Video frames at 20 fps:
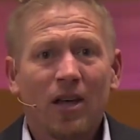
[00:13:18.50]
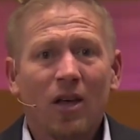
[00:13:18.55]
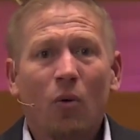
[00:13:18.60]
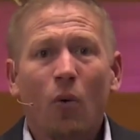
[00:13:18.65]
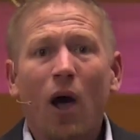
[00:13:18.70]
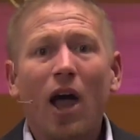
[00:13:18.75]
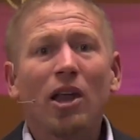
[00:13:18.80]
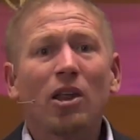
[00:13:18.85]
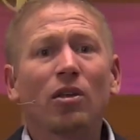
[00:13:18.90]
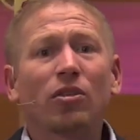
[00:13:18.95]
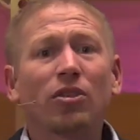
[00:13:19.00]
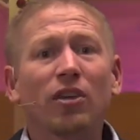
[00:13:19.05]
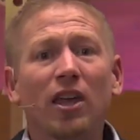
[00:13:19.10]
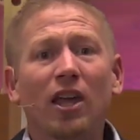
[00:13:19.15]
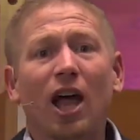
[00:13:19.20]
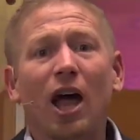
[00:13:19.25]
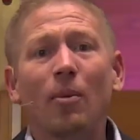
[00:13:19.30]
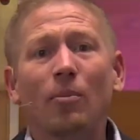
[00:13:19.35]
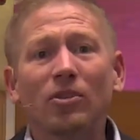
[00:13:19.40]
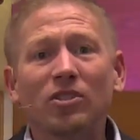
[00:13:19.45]
Why do you
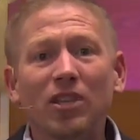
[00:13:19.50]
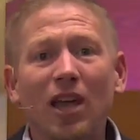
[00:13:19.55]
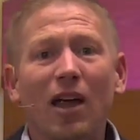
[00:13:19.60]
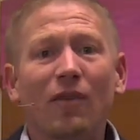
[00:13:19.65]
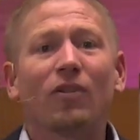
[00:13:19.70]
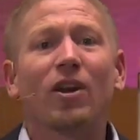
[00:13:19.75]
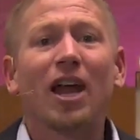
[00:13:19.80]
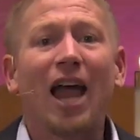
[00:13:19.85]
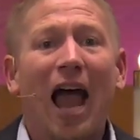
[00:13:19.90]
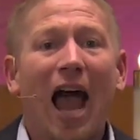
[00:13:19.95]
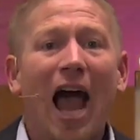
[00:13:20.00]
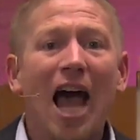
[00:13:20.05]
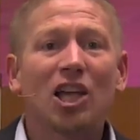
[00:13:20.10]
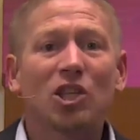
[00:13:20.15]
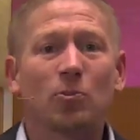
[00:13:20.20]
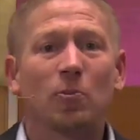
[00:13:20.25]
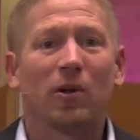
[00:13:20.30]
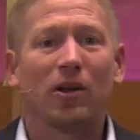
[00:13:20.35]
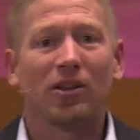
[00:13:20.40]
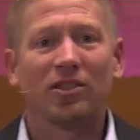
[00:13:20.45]
think almost every
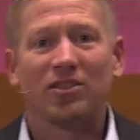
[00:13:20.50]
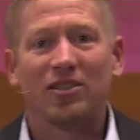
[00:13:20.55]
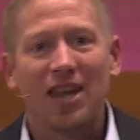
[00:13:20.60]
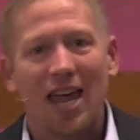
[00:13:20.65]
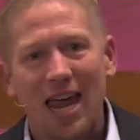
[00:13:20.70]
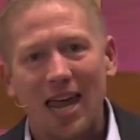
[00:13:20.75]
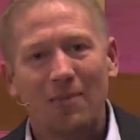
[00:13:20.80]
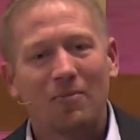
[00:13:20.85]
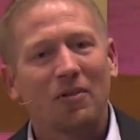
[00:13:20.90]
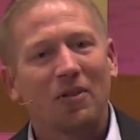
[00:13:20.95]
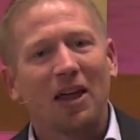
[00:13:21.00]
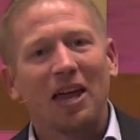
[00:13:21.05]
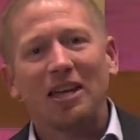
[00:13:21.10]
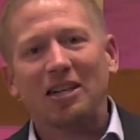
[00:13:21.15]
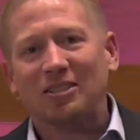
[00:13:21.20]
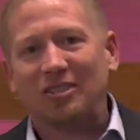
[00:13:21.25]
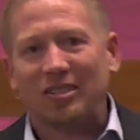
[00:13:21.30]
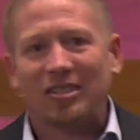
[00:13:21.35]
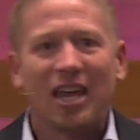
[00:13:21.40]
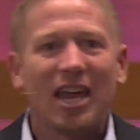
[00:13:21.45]
hospital is named
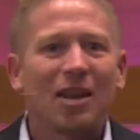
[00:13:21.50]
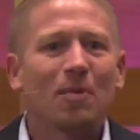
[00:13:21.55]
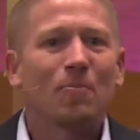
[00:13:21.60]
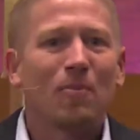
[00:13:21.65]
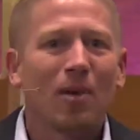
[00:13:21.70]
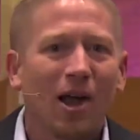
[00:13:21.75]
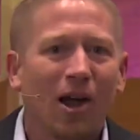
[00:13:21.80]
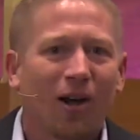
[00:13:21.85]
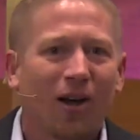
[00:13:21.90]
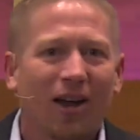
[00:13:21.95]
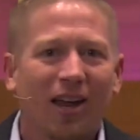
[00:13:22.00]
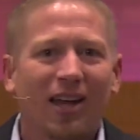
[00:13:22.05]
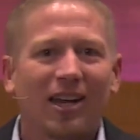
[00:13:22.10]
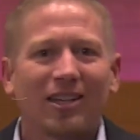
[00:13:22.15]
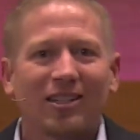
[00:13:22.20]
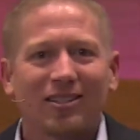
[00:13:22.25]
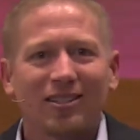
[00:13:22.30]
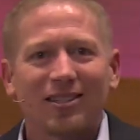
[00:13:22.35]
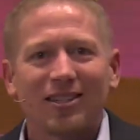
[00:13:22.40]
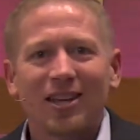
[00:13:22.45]
like St.
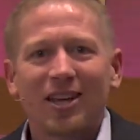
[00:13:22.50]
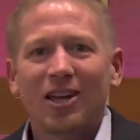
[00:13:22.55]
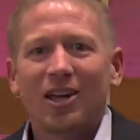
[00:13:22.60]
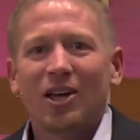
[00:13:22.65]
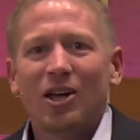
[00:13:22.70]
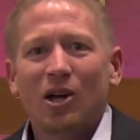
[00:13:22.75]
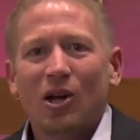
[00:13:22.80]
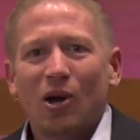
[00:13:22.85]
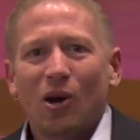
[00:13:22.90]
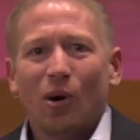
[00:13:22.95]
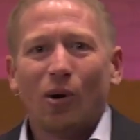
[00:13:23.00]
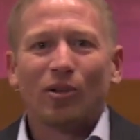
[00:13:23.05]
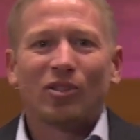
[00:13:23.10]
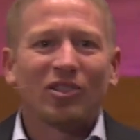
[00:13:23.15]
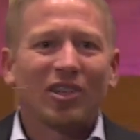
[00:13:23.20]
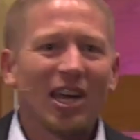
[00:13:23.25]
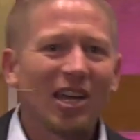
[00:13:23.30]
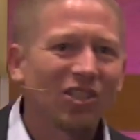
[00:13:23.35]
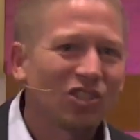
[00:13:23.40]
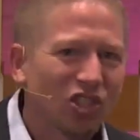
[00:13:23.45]
Mary's or
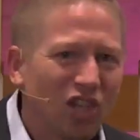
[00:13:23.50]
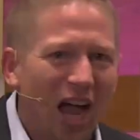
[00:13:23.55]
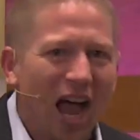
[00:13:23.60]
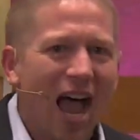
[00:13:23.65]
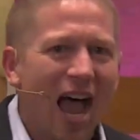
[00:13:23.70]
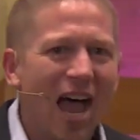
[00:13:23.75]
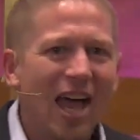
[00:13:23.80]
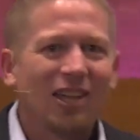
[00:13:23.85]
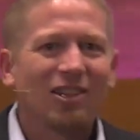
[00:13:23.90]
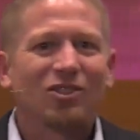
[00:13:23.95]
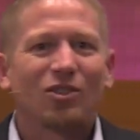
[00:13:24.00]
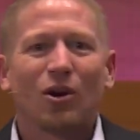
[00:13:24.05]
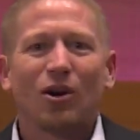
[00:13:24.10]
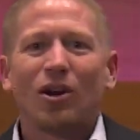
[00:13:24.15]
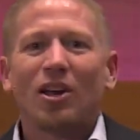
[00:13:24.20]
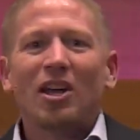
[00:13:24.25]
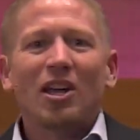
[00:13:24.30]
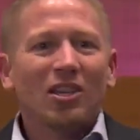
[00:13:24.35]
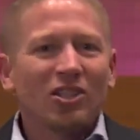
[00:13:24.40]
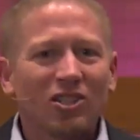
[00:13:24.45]
St. John's
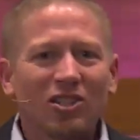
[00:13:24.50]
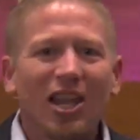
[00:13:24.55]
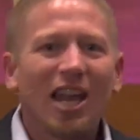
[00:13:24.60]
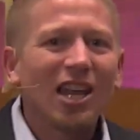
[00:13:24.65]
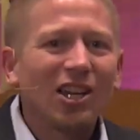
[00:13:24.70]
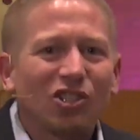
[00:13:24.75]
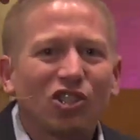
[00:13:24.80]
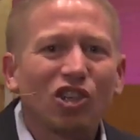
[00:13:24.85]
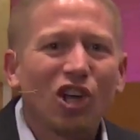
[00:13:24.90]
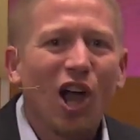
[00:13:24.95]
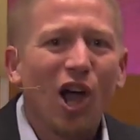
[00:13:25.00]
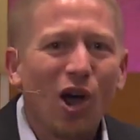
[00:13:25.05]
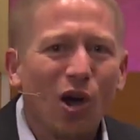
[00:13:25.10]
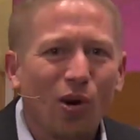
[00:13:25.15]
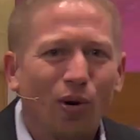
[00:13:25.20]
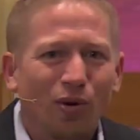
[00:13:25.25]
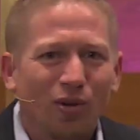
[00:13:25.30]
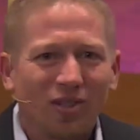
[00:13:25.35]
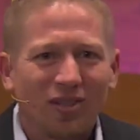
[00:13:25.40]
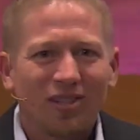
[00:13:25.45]
or St.
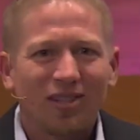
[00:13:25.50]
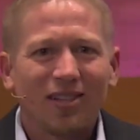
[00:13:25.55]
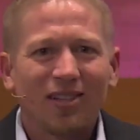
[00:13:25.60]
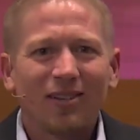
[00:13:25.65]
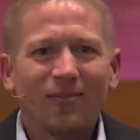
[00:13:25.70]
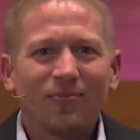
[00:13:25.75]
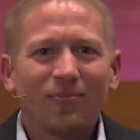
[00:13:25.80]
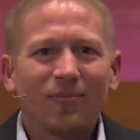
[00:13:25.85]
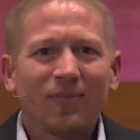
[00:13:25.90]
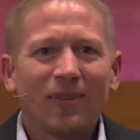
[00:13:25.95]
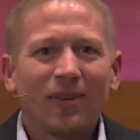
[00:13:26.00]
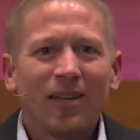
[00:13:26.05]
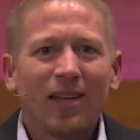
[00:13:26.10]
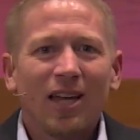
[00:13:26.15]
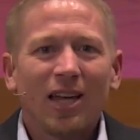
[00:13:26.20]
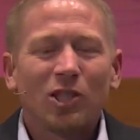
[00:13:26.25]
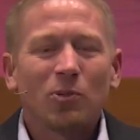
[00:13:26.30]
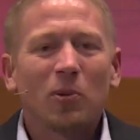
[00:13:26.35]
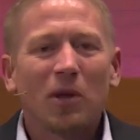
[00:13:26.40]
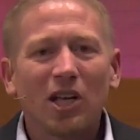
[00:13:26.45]
Joe's?
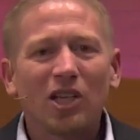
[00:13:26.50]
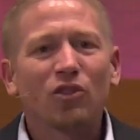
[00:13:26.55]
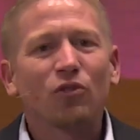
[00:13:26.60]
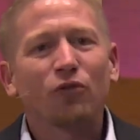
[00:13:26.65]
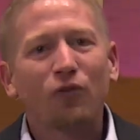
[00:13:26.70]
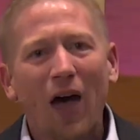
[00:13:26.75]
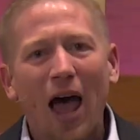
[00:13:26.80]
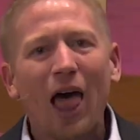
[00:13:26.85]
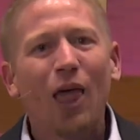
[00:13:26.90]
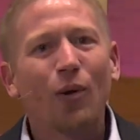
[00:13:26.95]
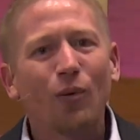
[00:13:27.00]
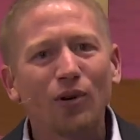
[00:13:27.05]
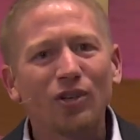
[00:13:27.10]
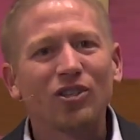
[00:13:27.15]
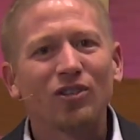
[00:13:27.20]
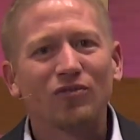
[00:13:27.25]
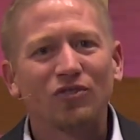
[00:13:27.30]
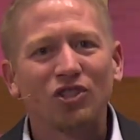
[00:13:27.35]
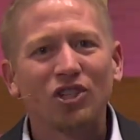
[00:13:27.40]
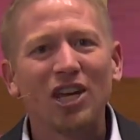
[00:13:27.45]
It's because
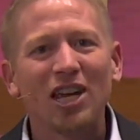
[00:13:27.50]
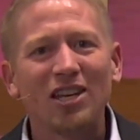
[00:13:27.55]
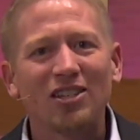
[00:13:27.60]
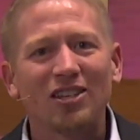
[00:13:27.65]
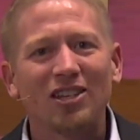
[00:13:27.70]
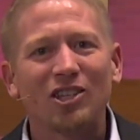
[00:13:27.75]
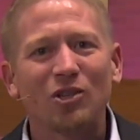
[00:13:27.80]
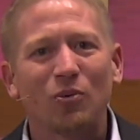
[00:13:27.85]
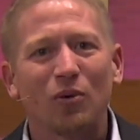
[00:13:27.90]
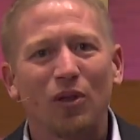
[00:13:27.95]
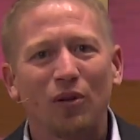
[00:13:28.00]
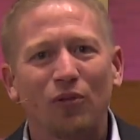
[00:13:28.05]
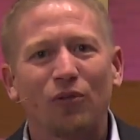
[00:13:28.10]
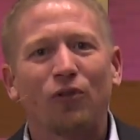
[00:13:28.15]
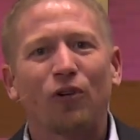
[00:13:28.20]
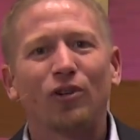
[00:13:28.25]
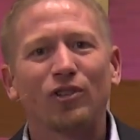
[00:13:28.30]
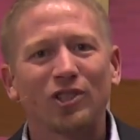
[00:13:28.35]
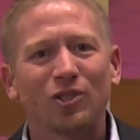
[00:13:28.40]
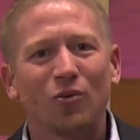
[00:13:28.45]
followers of Jesus were the
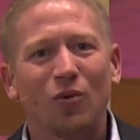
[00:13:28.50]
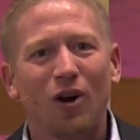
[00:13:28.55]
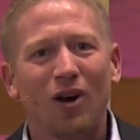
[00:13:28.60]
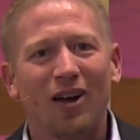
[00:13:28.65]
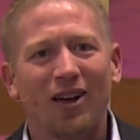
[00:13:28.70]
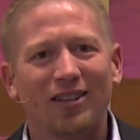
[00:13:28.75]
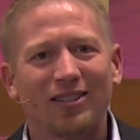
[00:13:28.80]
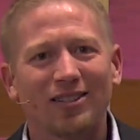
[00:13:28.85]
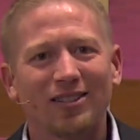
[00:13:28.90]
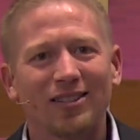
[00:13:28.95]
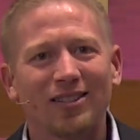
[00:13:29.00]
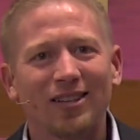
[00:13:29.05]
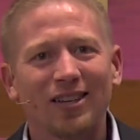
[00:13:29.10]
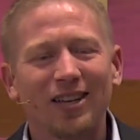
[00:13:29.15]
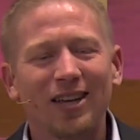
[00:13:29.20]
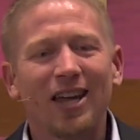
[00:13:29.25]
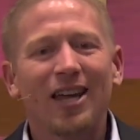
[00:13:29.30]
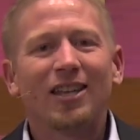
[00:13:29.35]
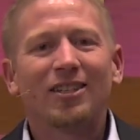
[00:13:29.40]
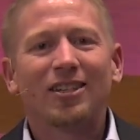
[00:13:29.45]
first ones
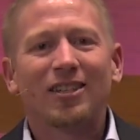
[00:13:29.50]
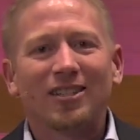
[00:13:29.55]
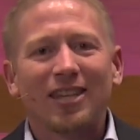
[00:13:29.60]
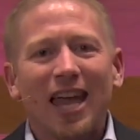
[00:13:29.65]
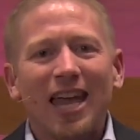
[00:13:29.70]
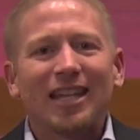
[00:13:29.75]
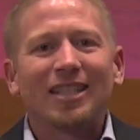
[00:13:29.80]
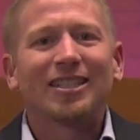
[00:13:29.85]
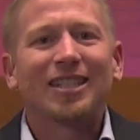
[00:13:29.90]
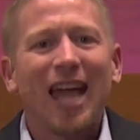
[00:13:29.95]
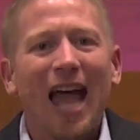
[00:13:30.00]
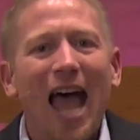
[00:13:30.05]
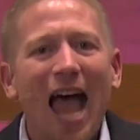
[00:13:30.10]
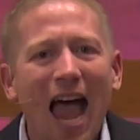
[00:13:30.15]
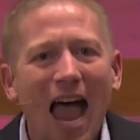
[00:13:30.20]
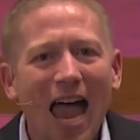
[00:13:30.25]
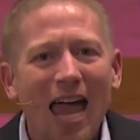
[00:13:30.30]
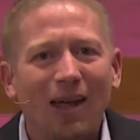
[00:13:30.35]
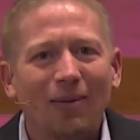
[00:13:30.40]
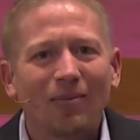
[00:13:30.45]
to take
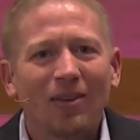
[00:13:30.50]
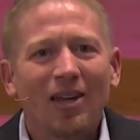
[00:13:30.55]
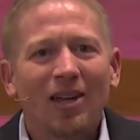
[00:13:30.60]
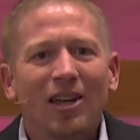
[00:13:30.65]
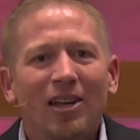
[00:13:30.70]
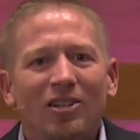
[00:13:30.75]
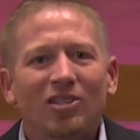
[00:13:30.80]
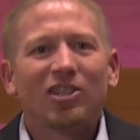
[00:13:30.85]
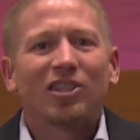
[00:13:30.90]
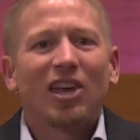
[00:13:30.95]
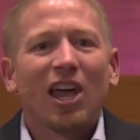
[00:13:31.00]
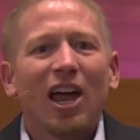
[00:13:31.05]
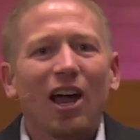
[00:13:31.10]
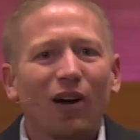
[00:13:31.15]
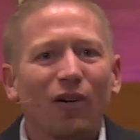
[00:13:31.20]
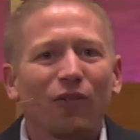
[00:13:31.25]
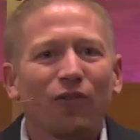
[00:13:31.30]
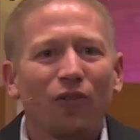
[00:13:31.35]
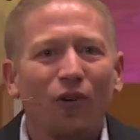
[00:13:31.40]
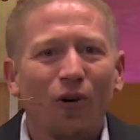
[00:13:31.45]
time to
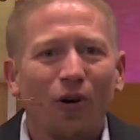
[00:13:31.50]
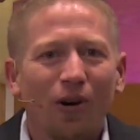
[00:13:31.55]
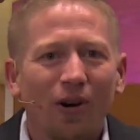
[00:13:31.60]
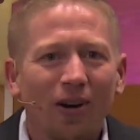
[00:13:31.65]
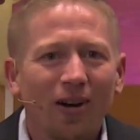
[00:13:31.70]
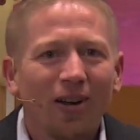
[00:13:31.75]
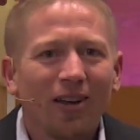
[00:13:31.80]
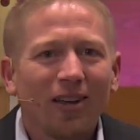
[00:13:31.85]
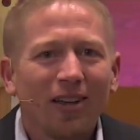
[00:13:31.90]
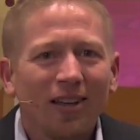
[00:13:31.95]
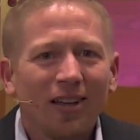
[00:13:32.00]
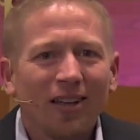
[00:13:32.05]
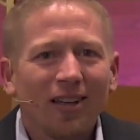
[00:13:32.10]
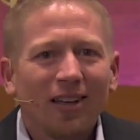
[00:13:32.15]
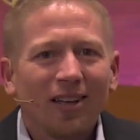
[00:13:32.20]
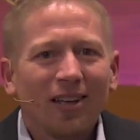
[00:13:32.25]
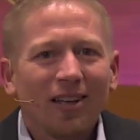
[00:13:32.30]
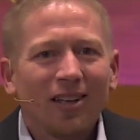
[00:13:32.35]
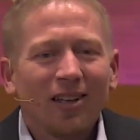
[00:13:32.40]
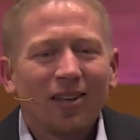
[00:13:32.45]
care for
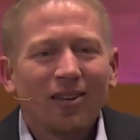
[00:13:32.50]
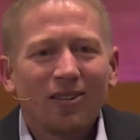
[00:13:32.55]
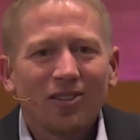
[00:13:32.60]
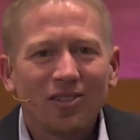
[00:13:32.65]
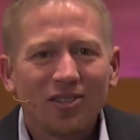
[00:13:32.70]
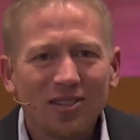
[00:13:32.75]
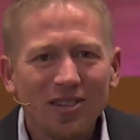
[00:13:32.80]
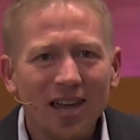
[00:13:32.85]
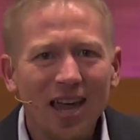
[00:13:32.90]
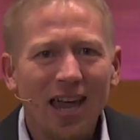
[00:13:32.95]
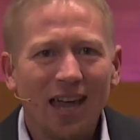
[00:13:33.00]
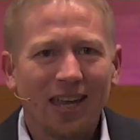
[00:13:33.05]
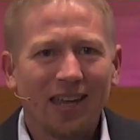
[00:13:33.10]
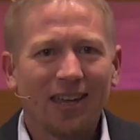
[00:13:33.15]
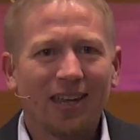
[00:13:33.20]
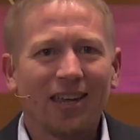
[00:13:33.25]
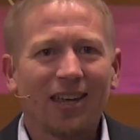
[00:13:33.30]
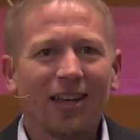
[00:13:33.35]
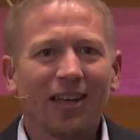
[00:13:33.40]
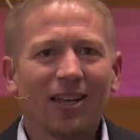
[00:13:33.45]
the
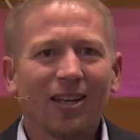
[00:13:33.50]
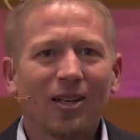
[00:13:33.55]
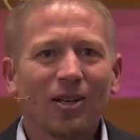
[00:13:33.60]
sick.